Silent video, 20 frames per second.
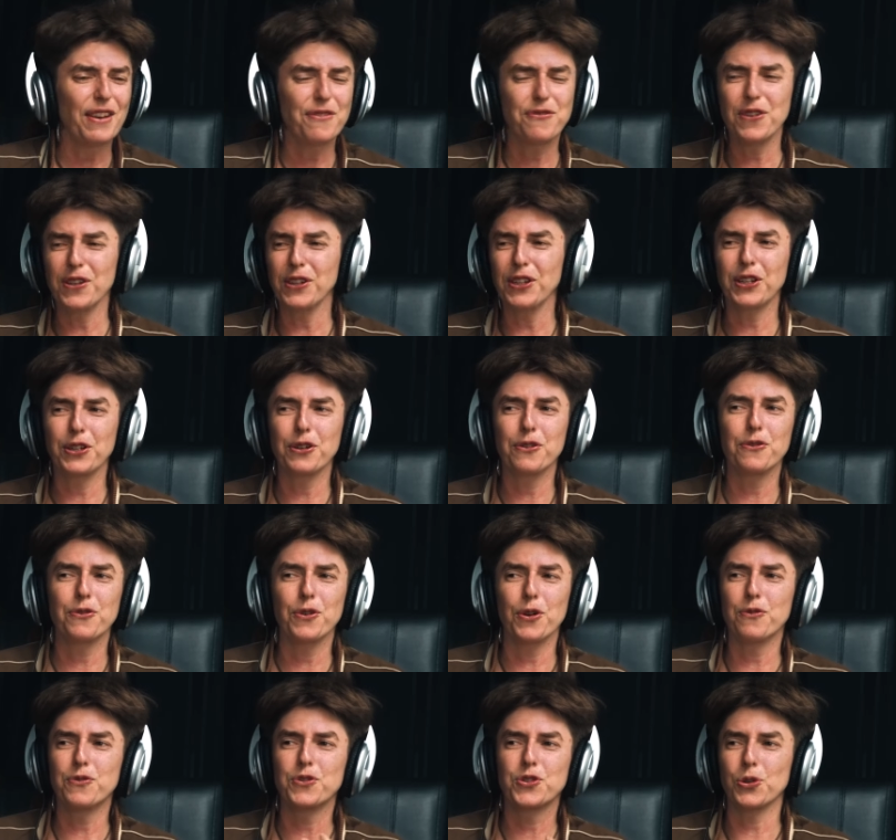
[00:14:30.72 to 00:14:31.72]
feeling
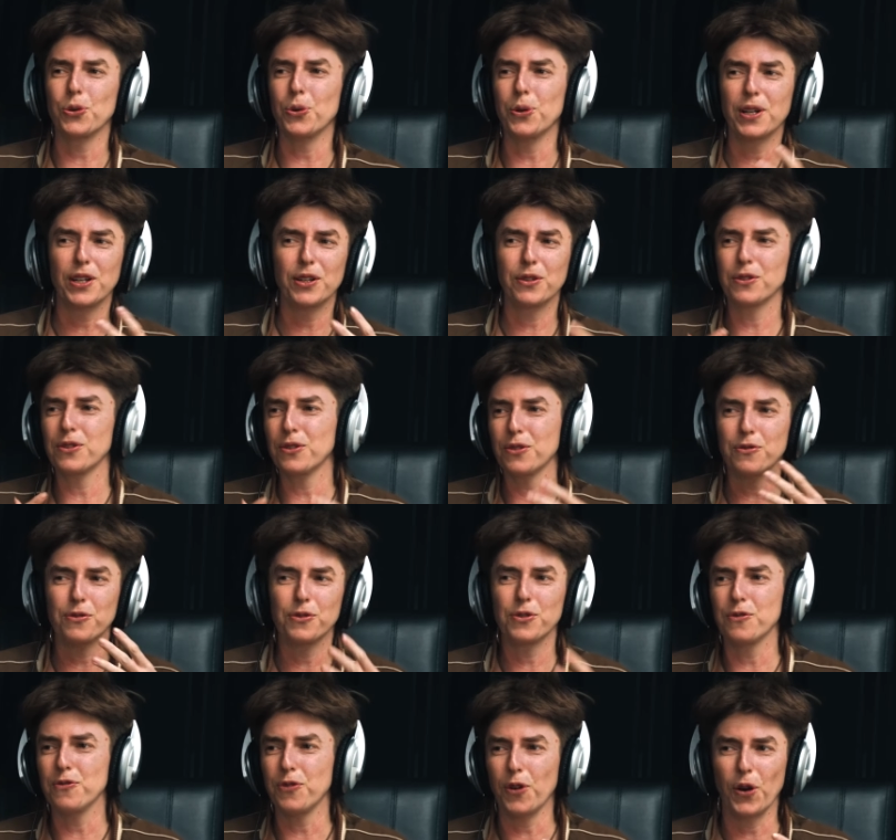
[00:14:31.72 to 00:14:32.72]
of joy or
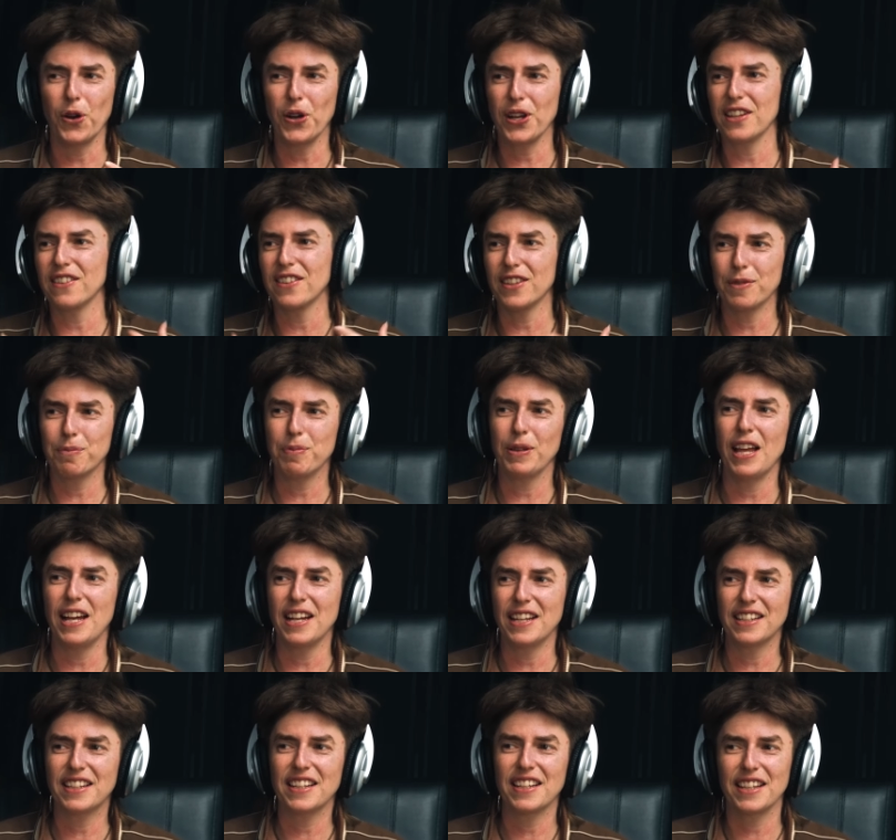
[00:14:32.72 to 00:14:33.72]
euphoria that
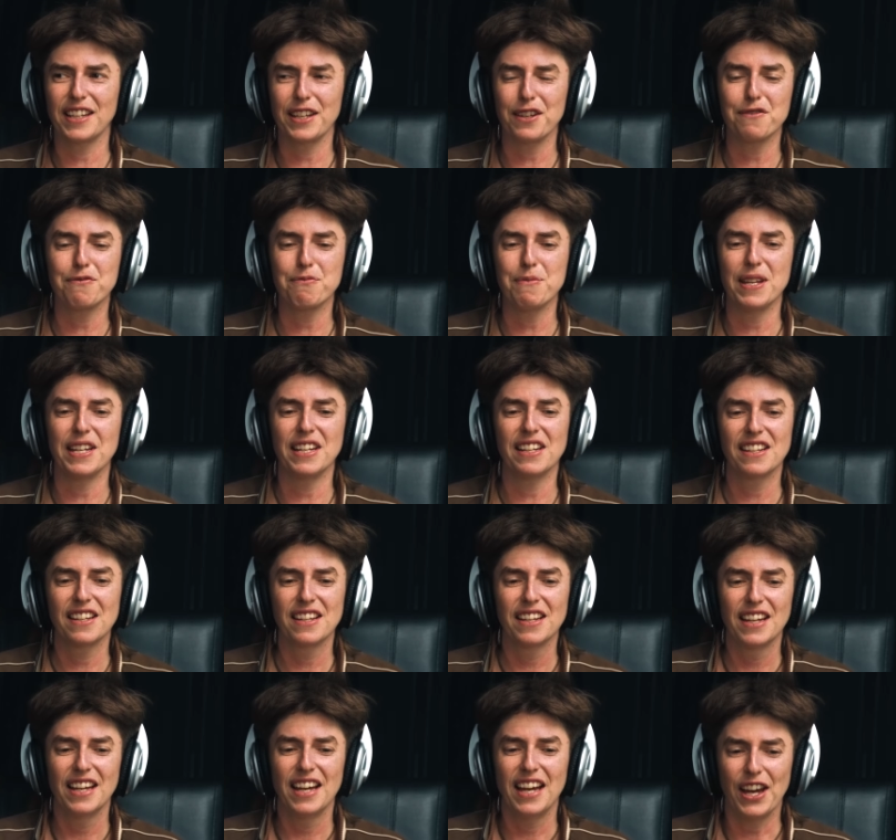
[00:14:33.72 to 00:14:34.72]
playing can give me,
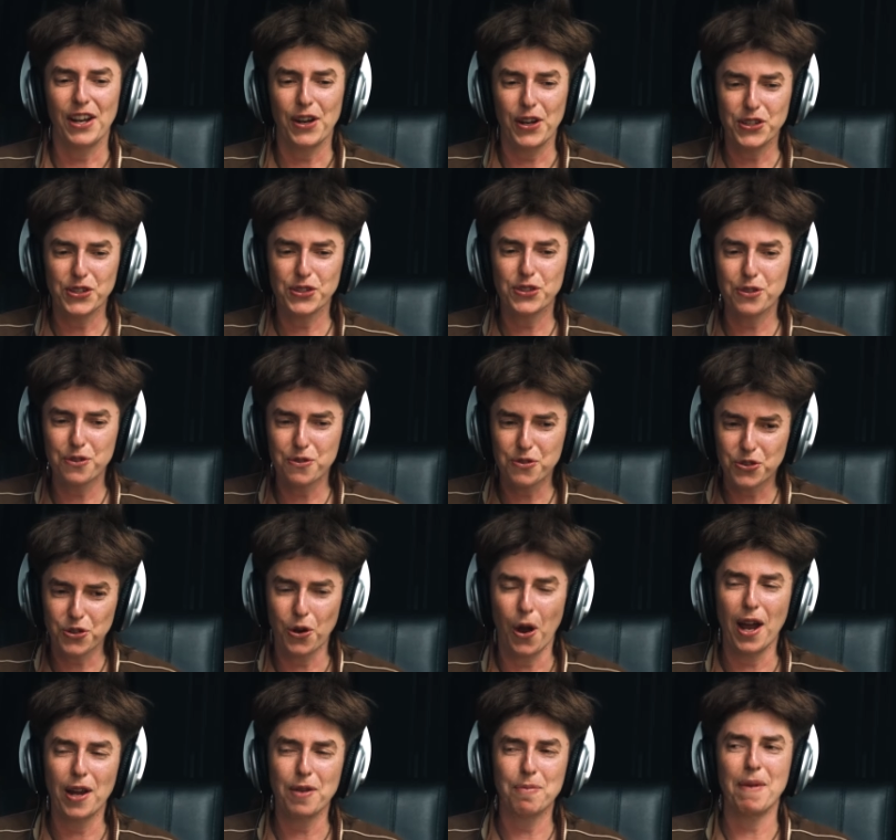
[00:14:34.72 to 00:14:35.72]
and I just sort of
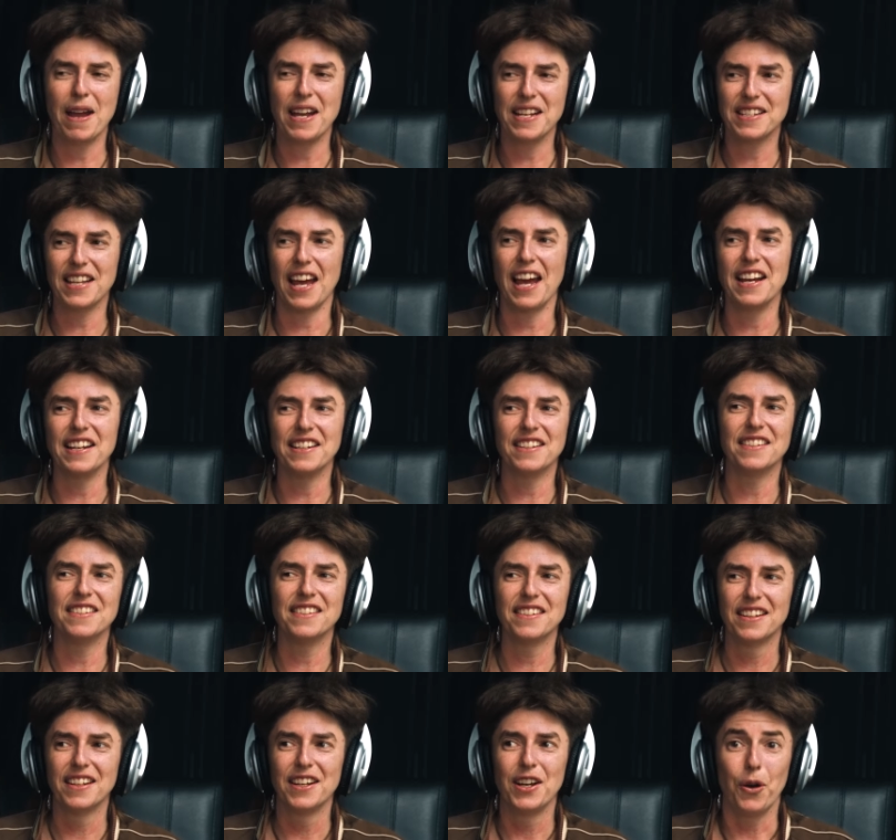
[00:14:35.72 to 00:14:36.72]
try to maintain it.
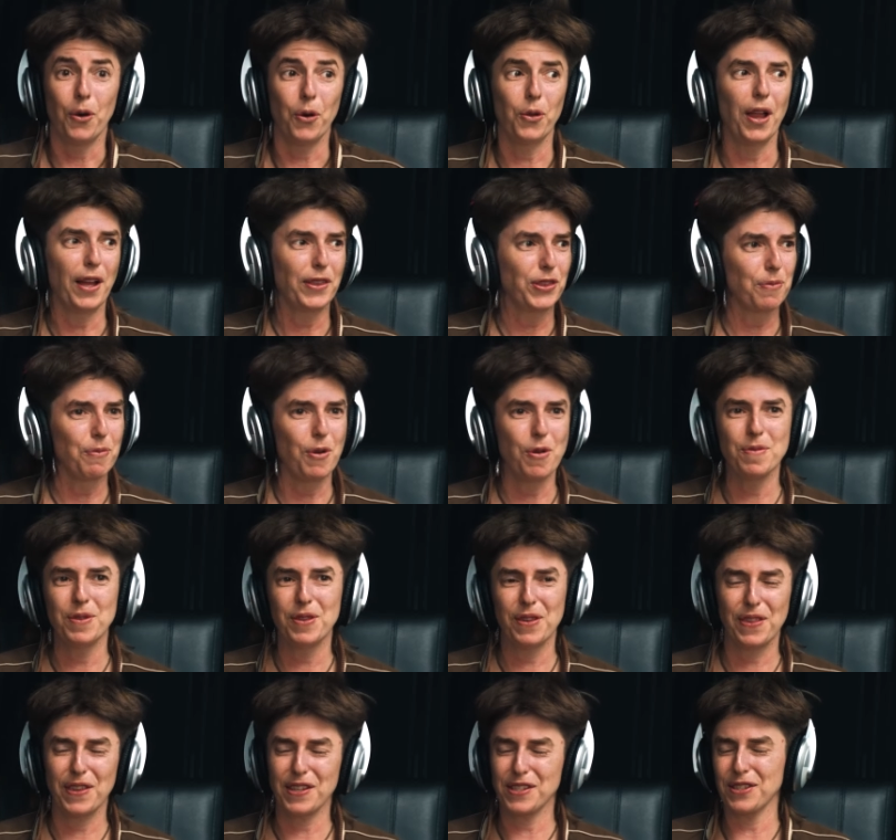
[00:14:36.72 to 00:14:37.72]
Or like the moment
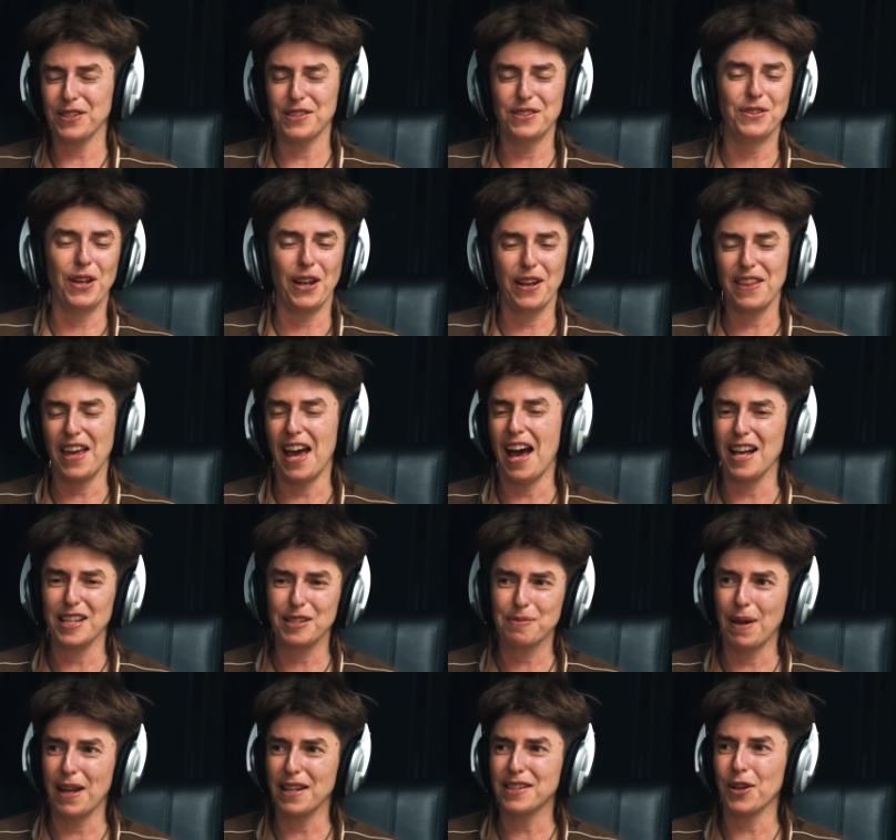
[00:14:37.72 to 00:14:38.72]
that there's none of the
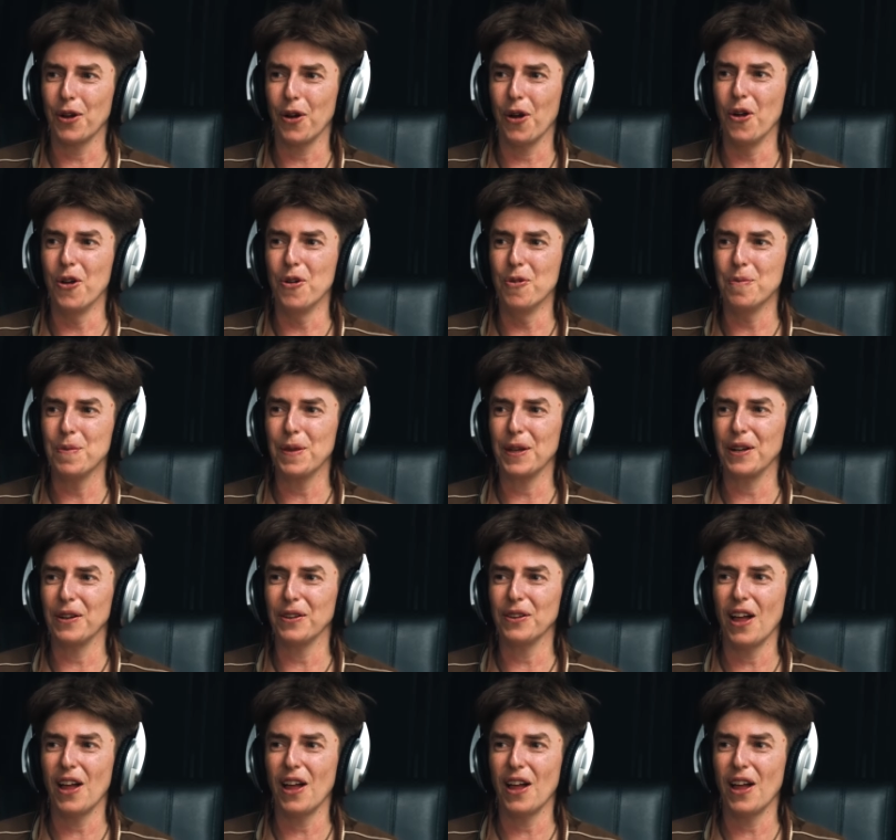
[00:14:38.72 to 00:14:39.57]
housemates are home, then I'll